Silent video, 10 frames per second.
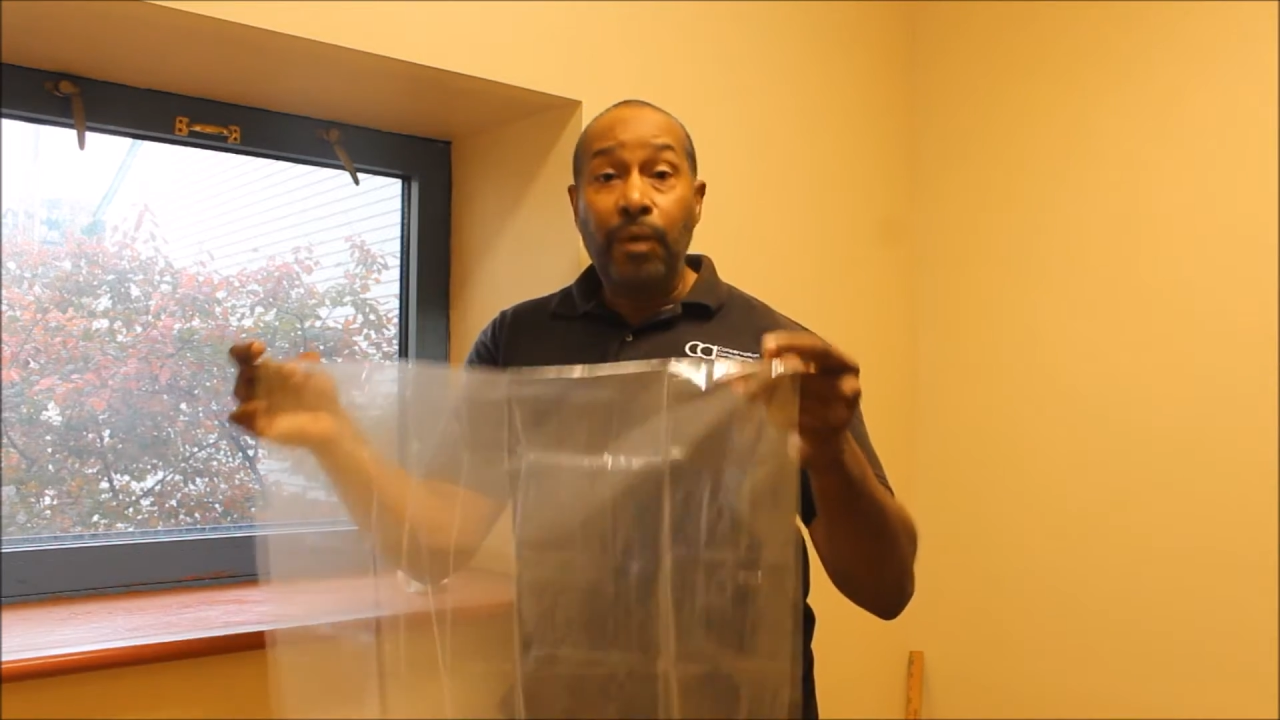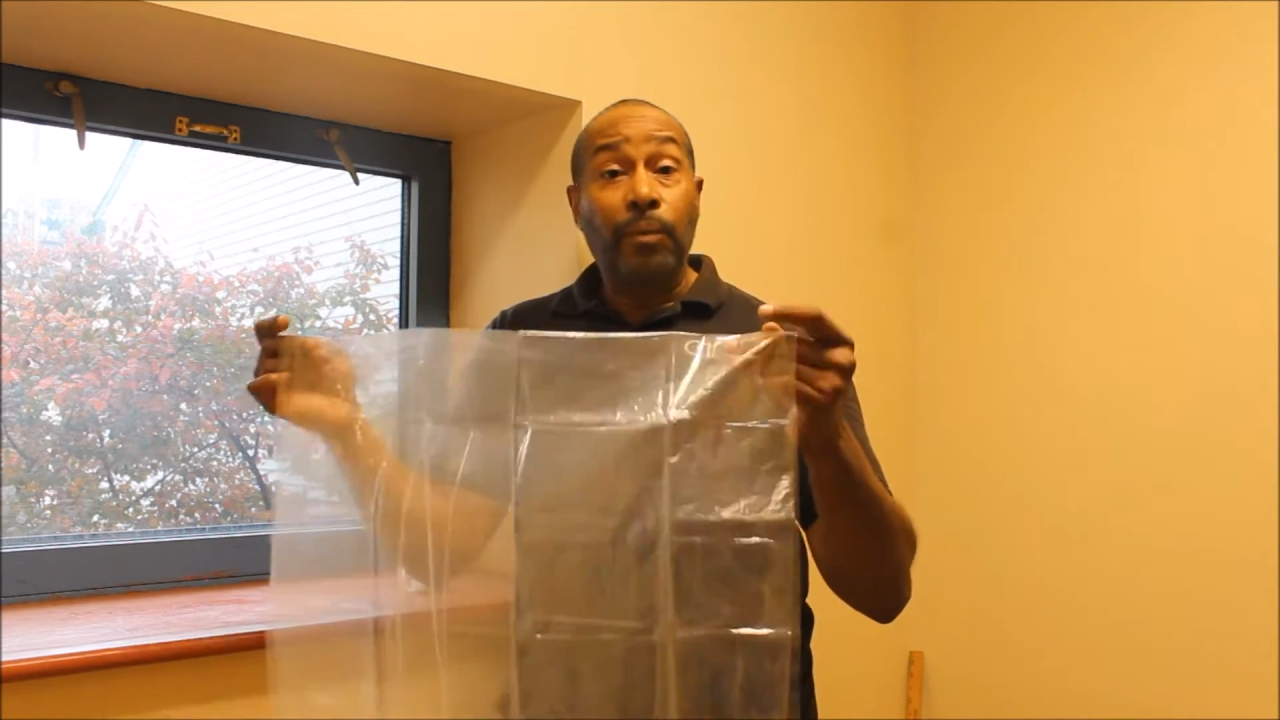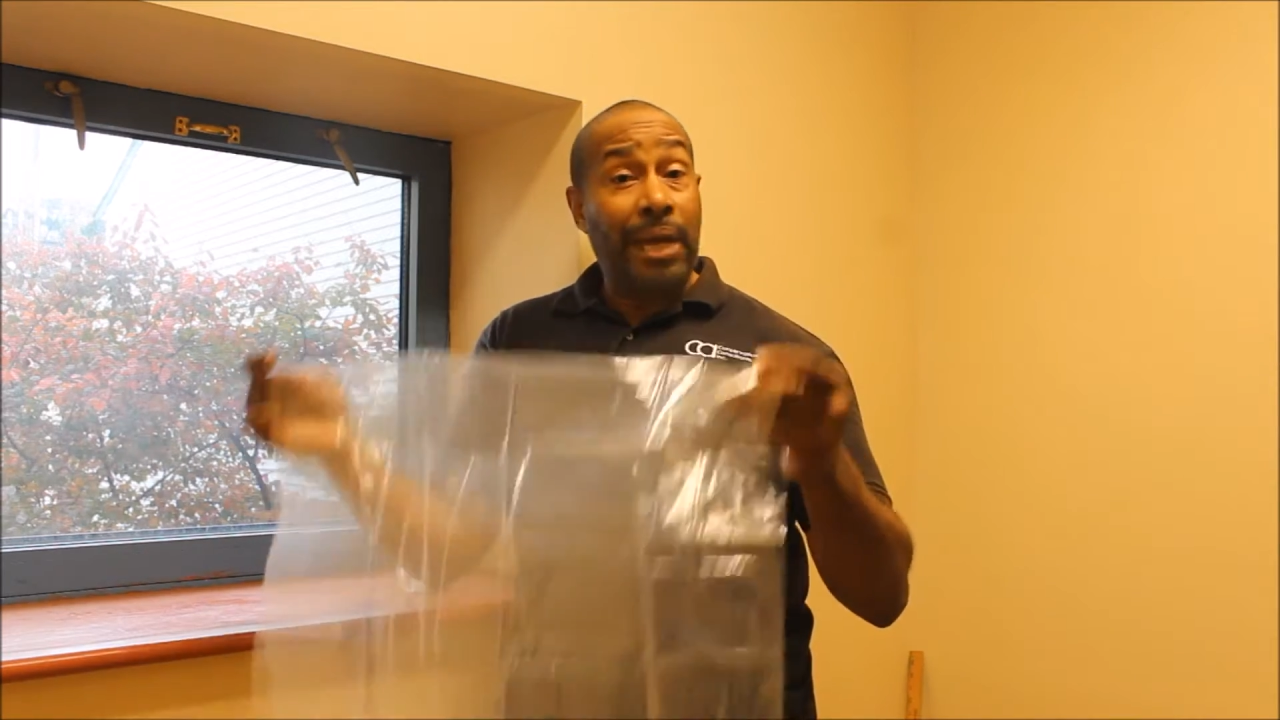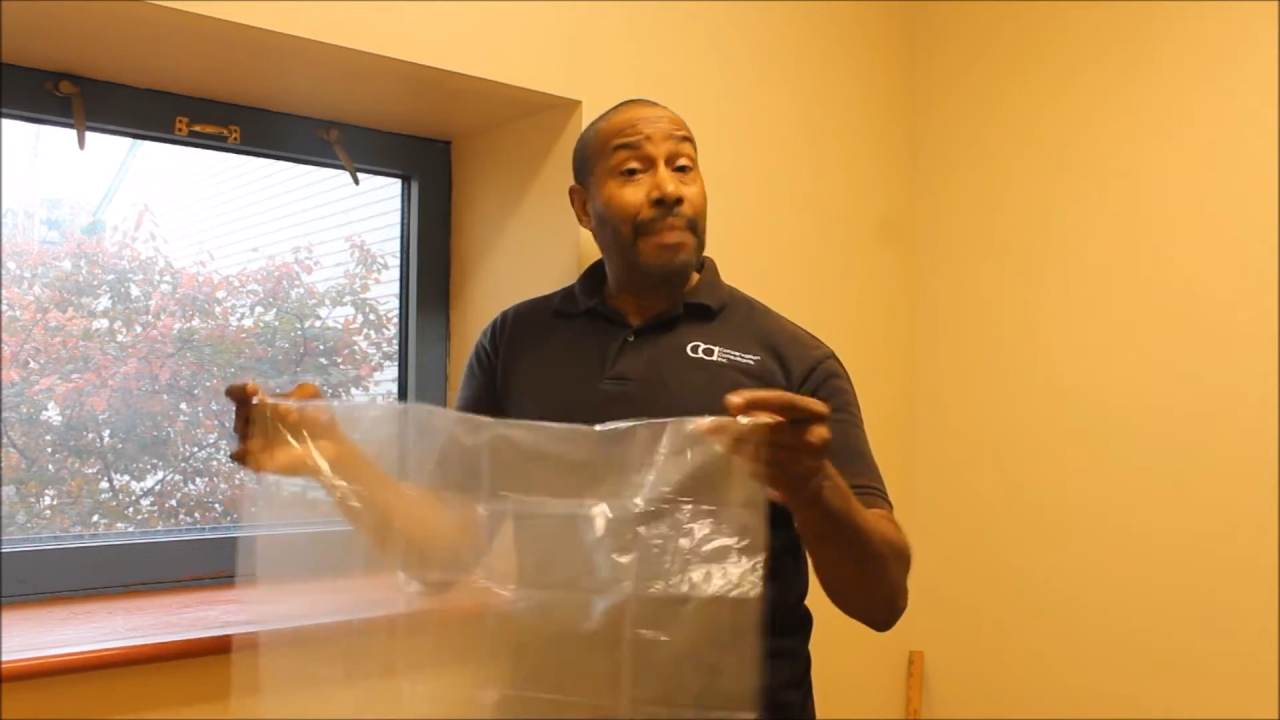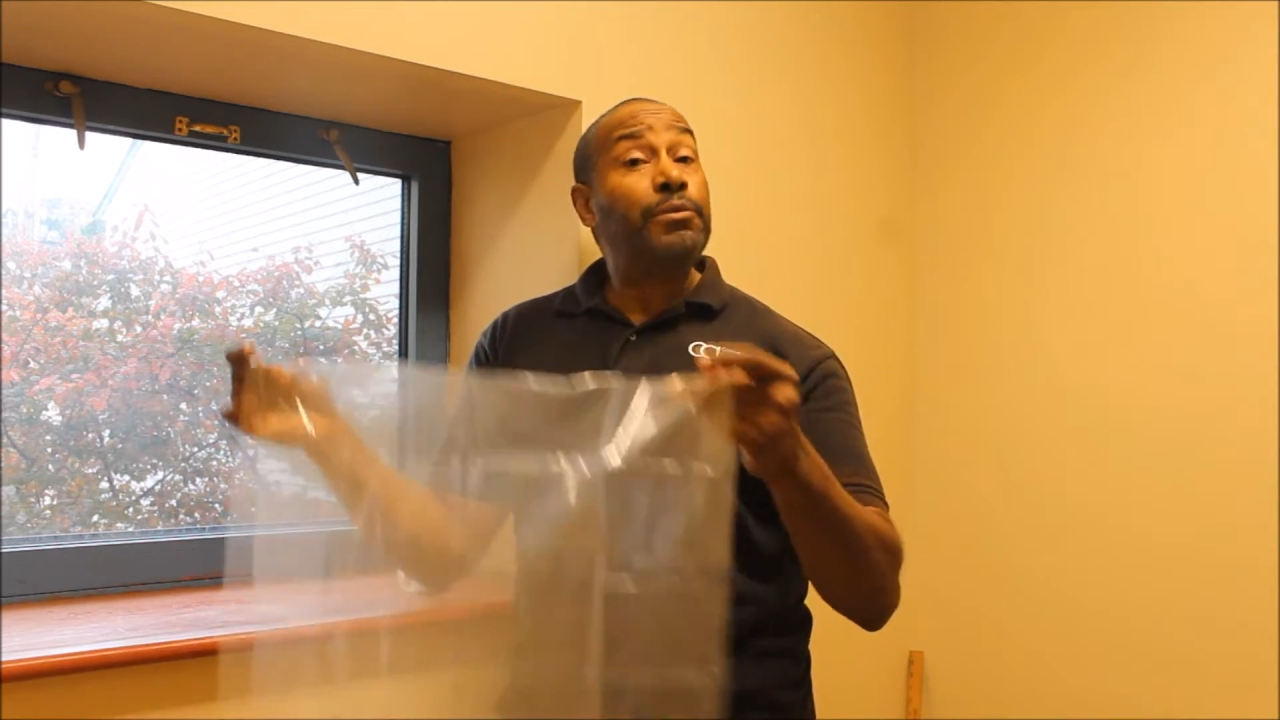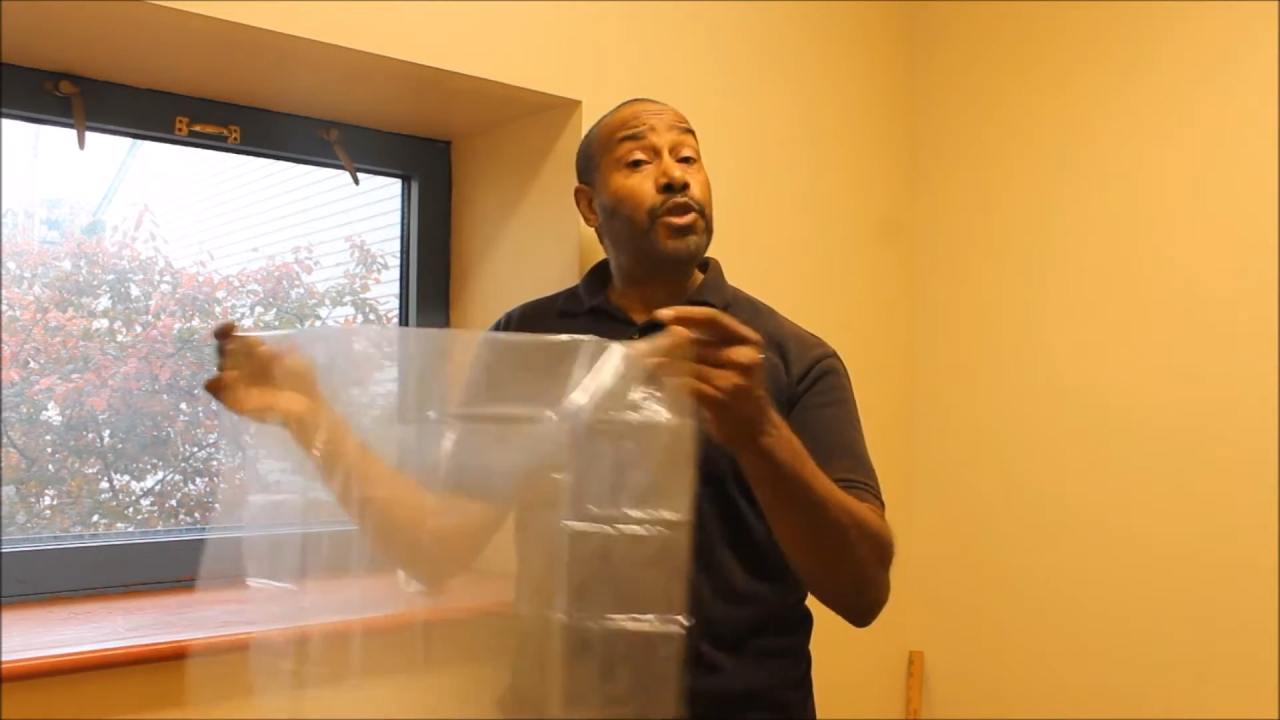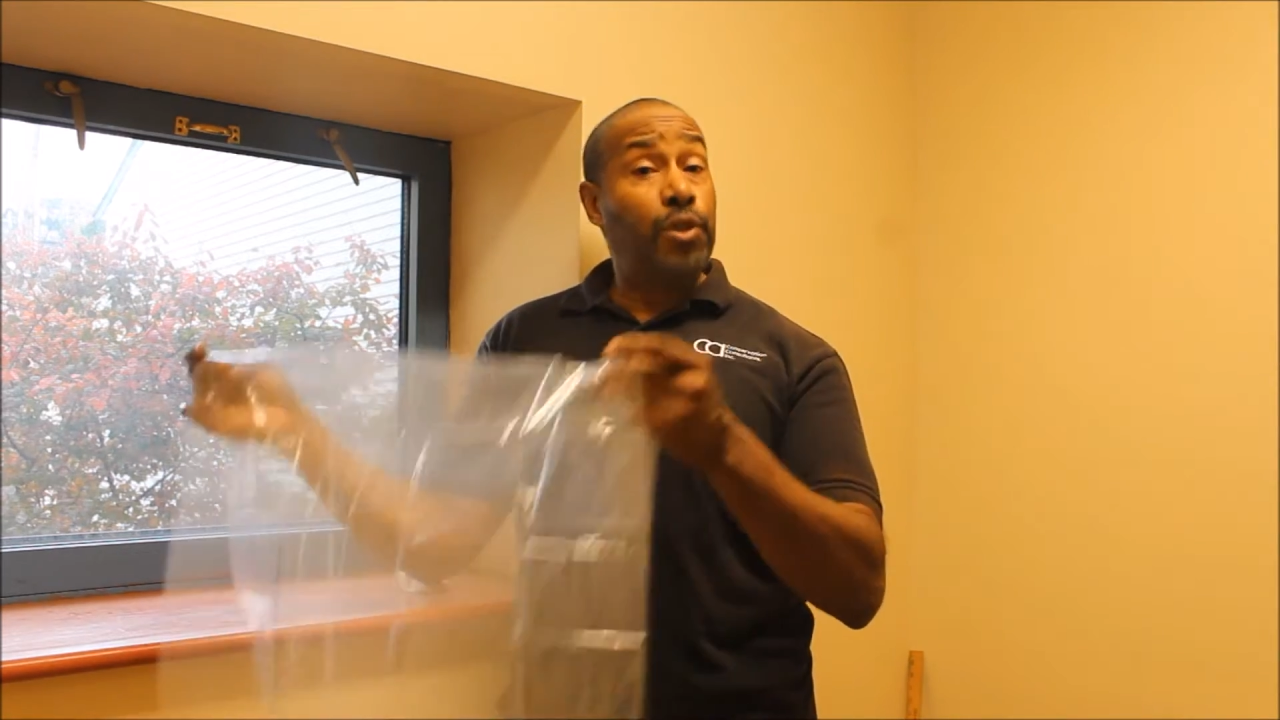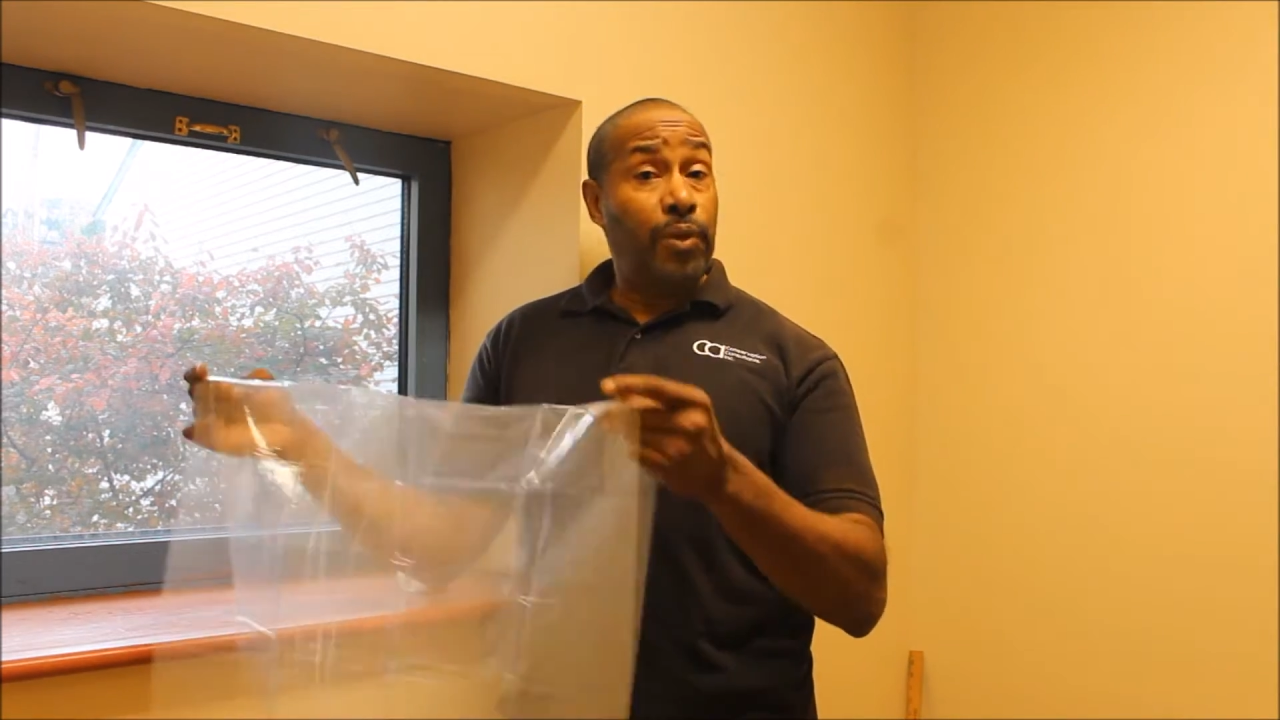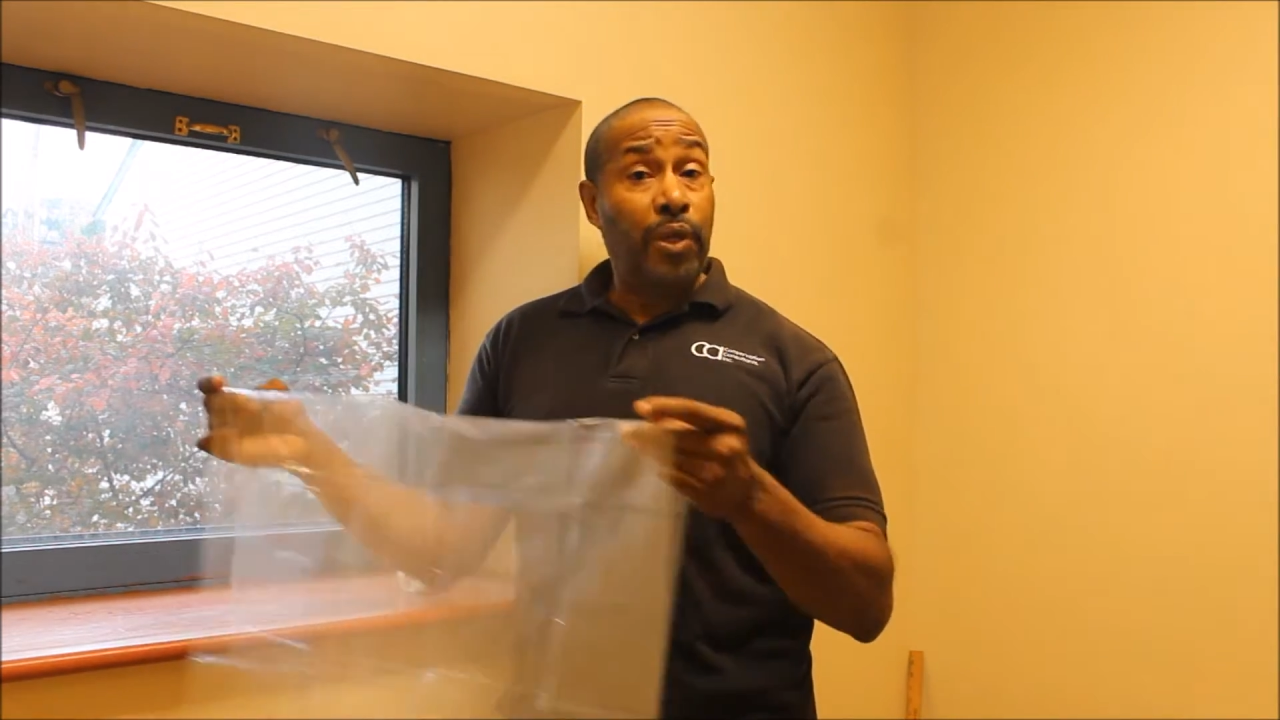wrap to